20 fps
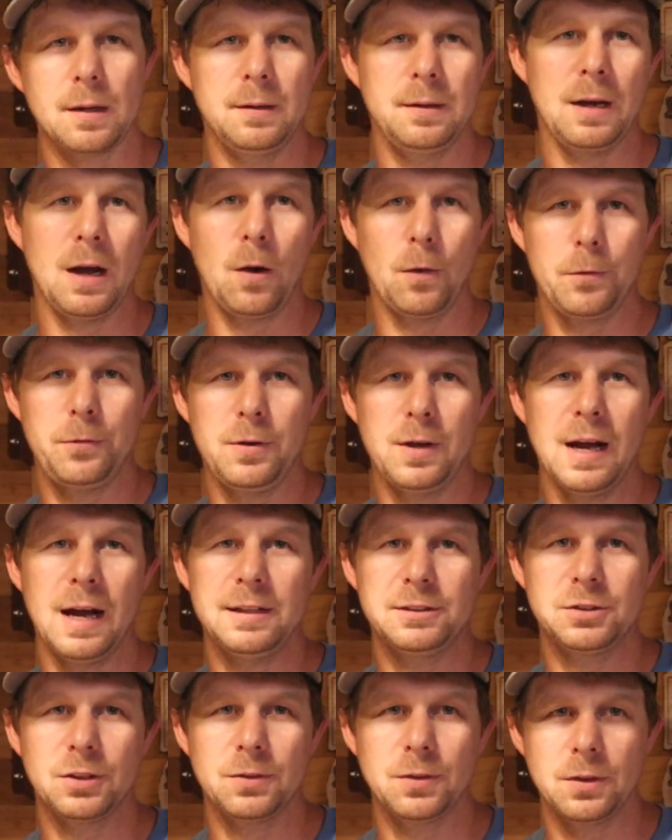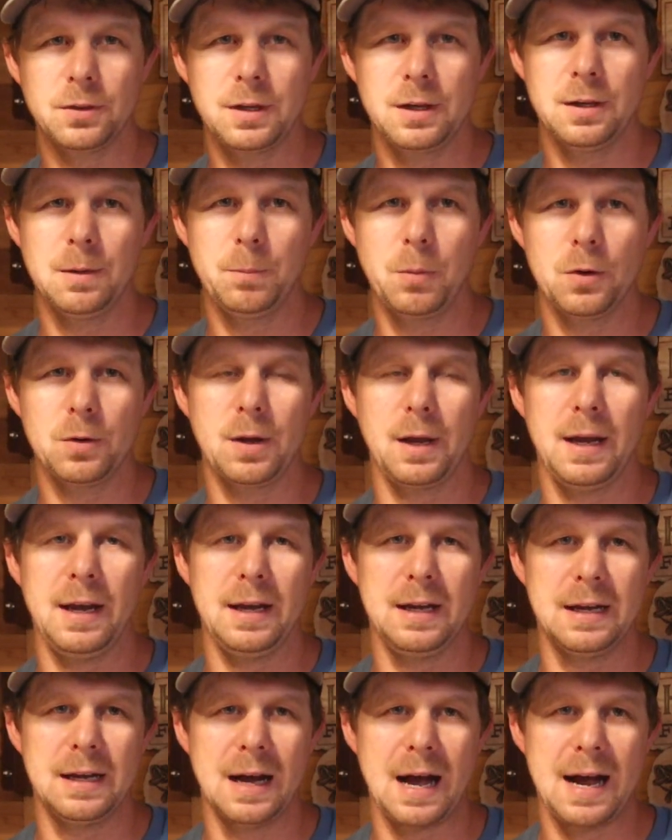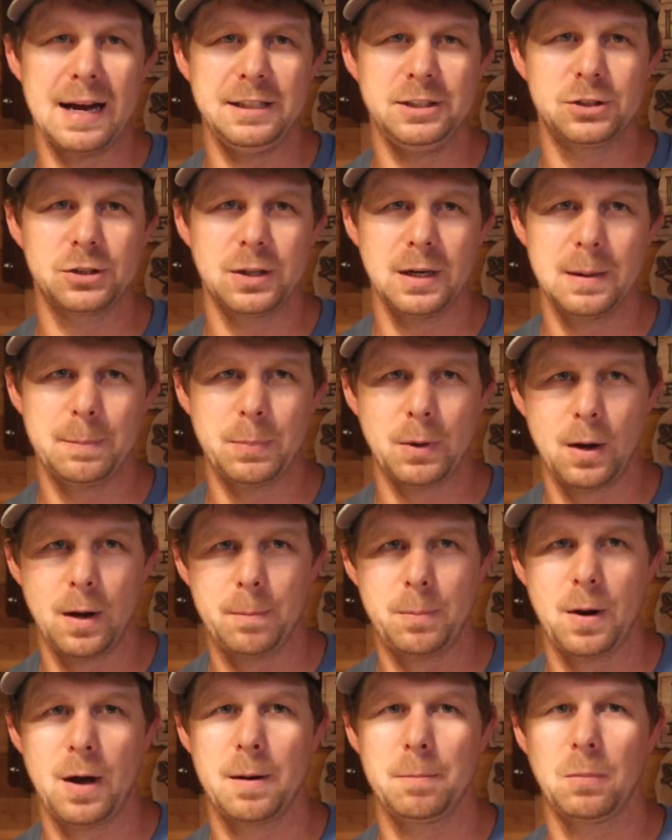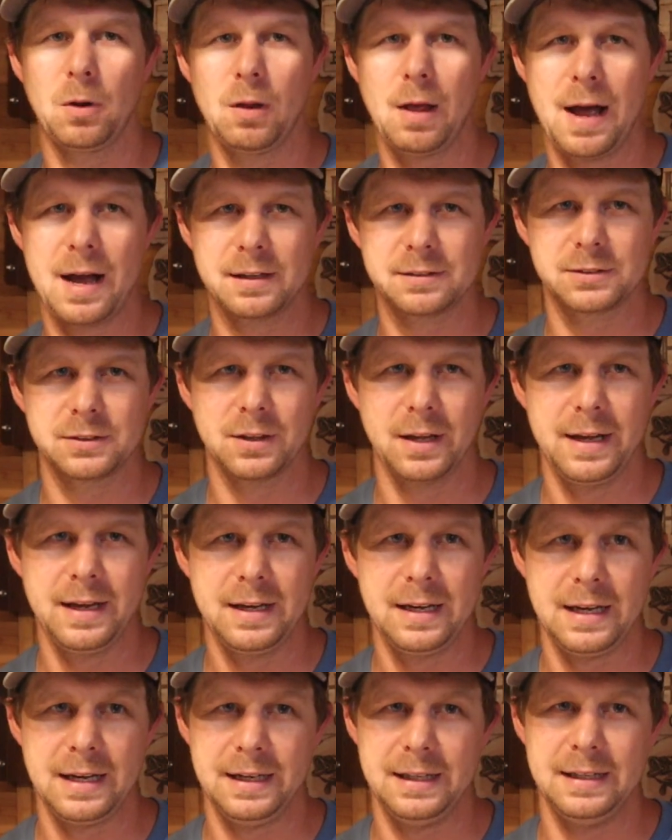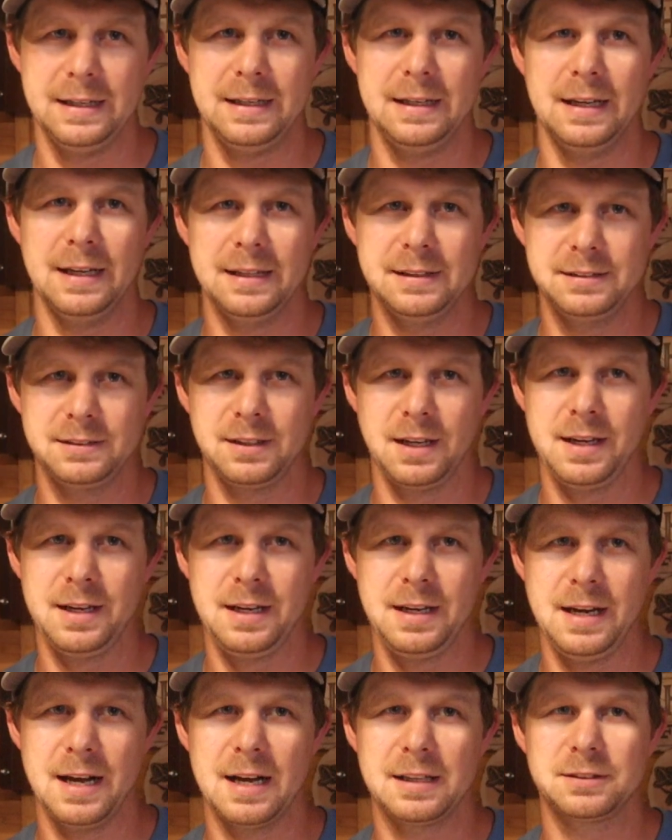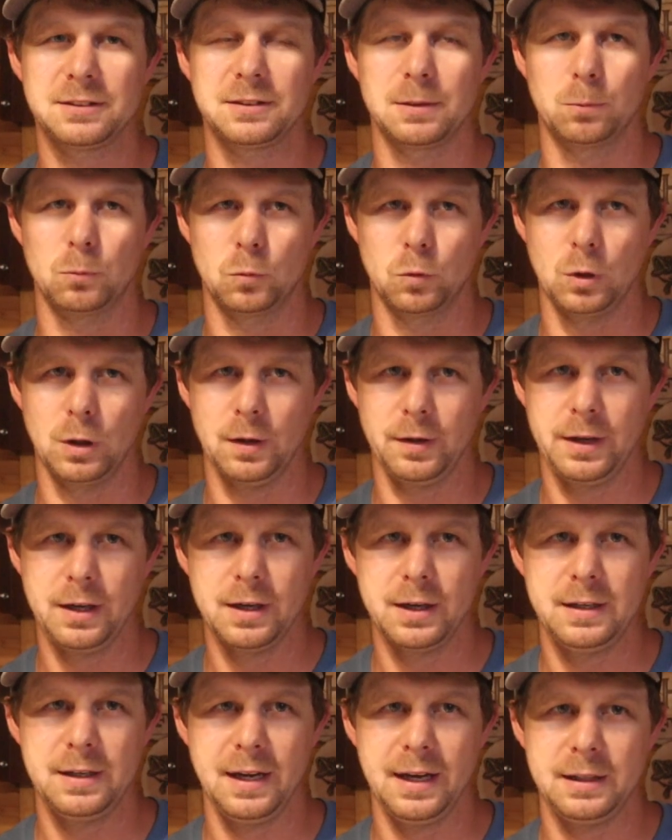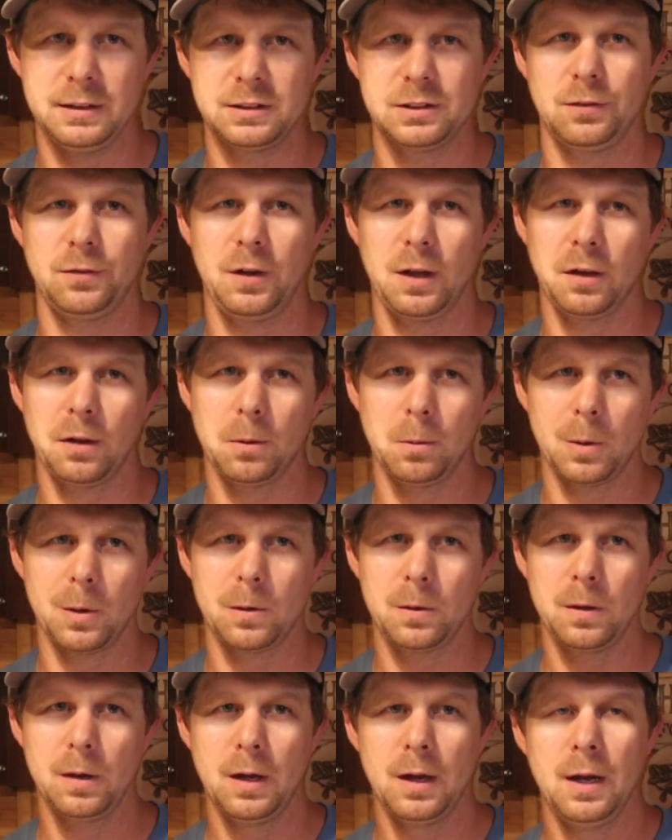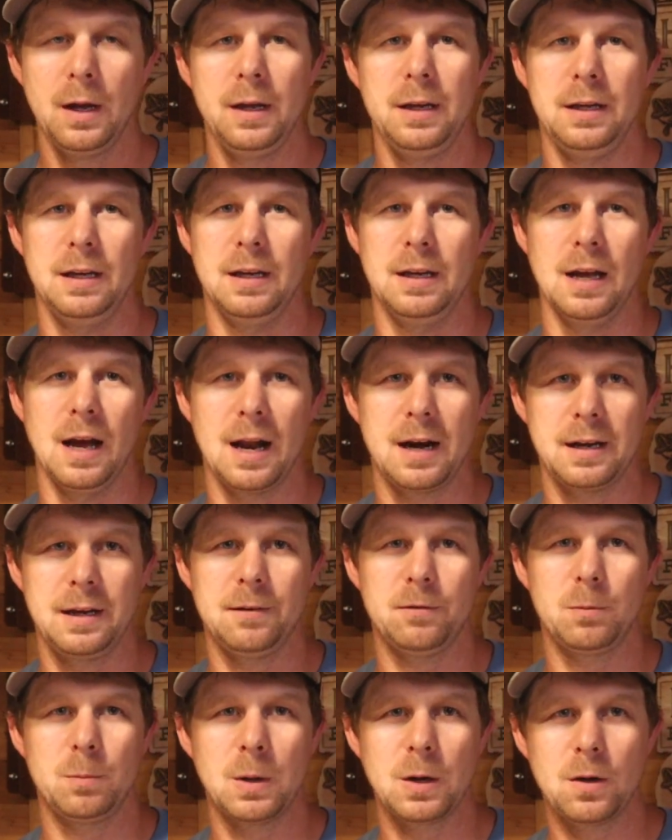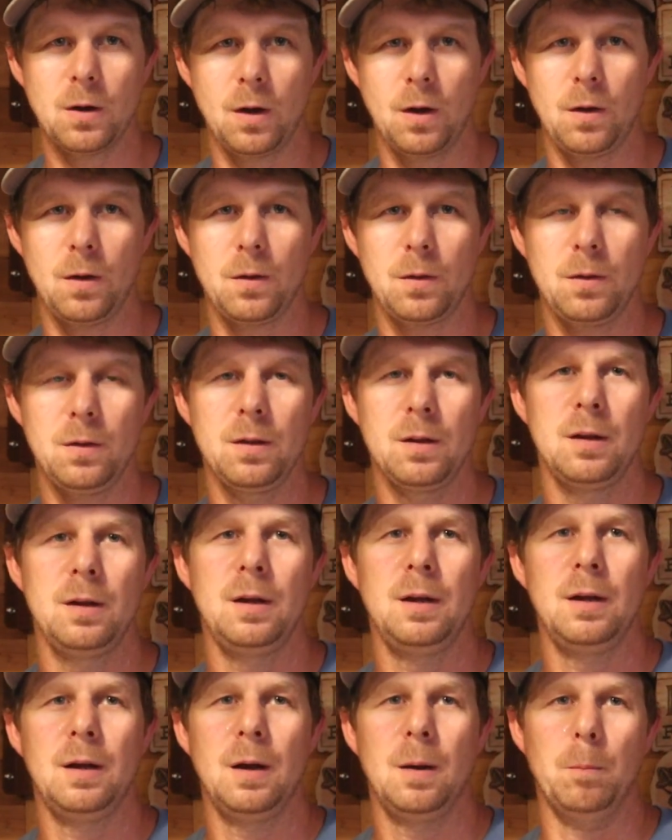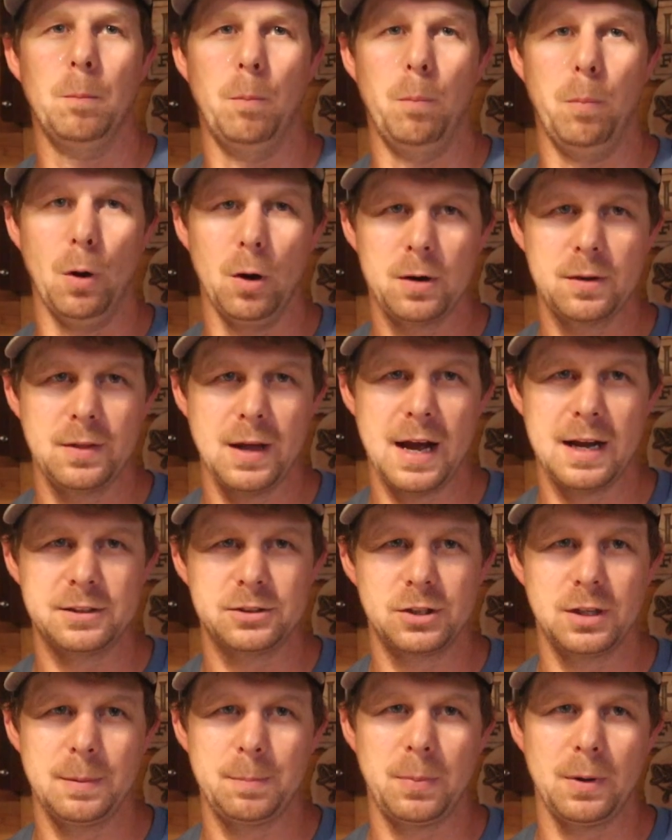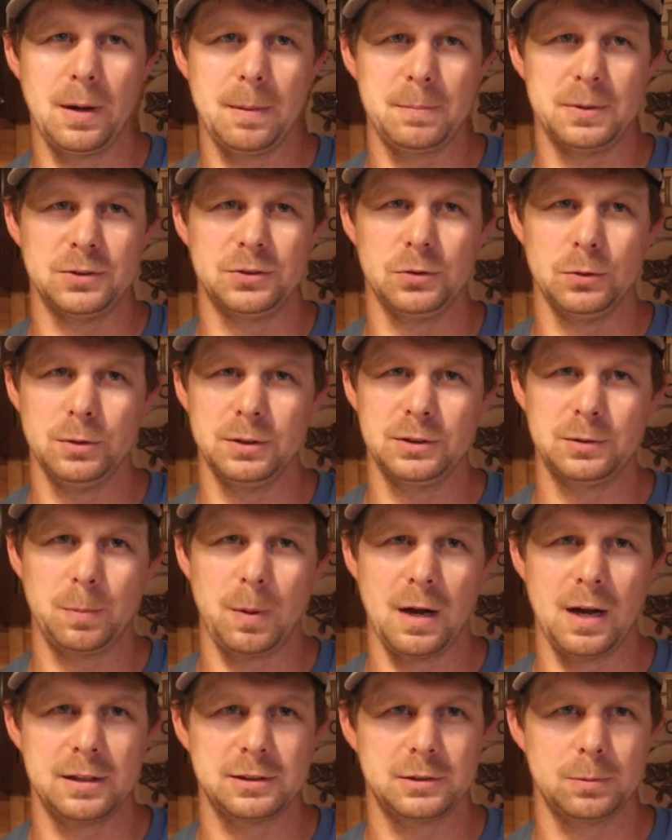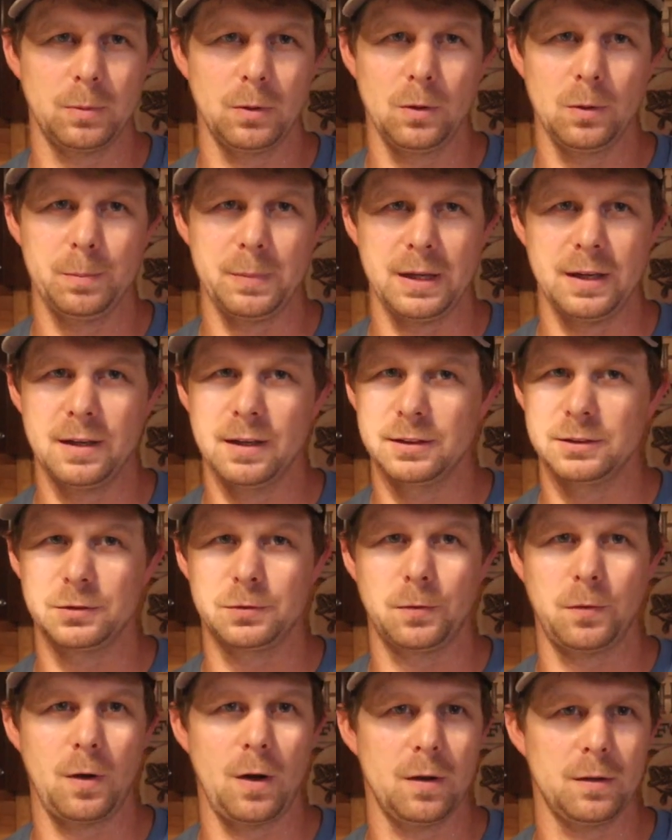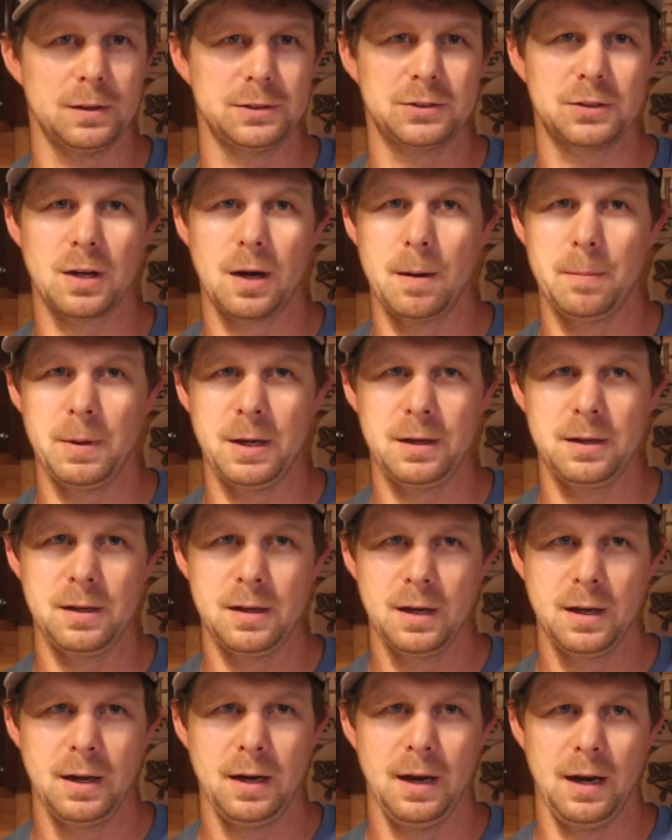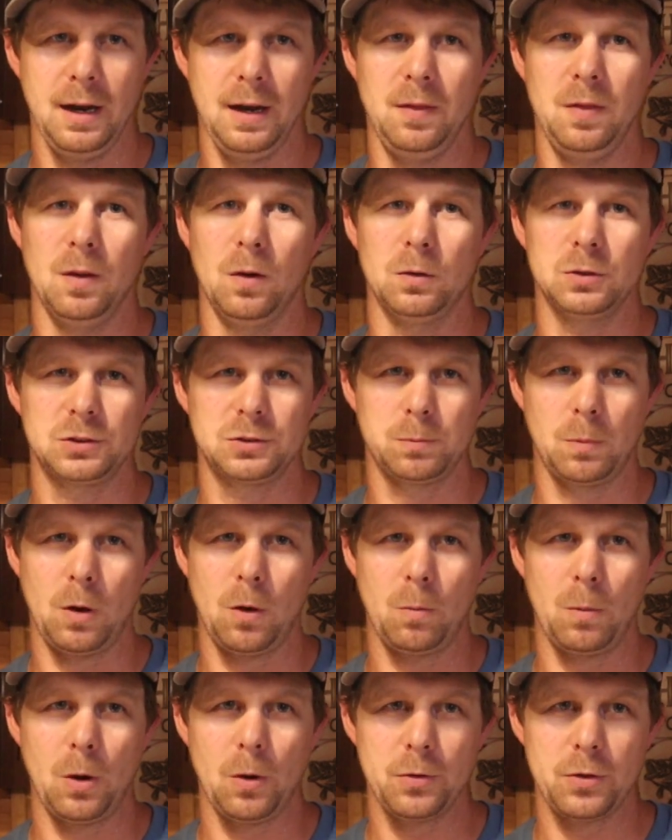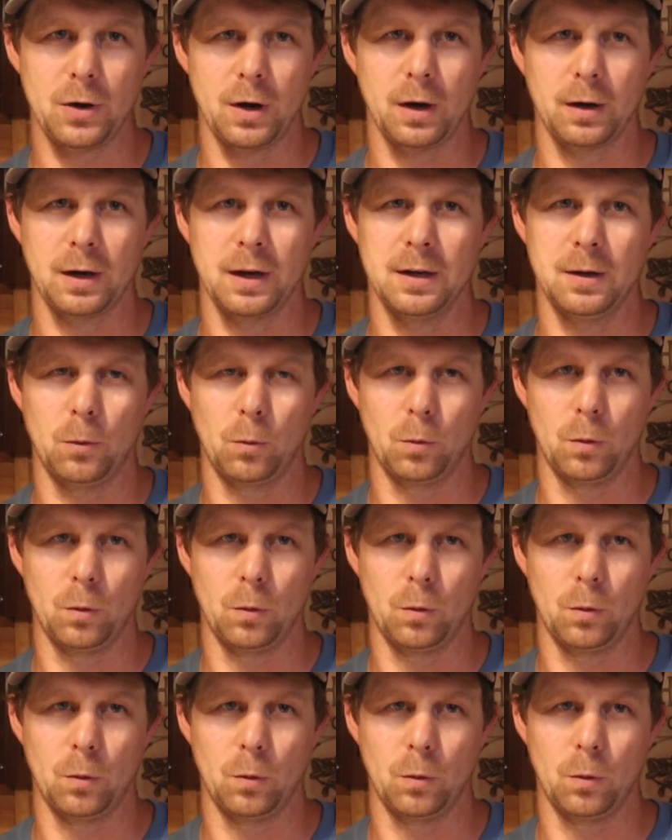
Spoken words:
Now, if you guys are looking to book a guide trip up on Mille Lacs Lake, he did say he has some really good dates available. You got to give him a call. Book that trip up as soon as possible because fall is coming and those smallmouth are going to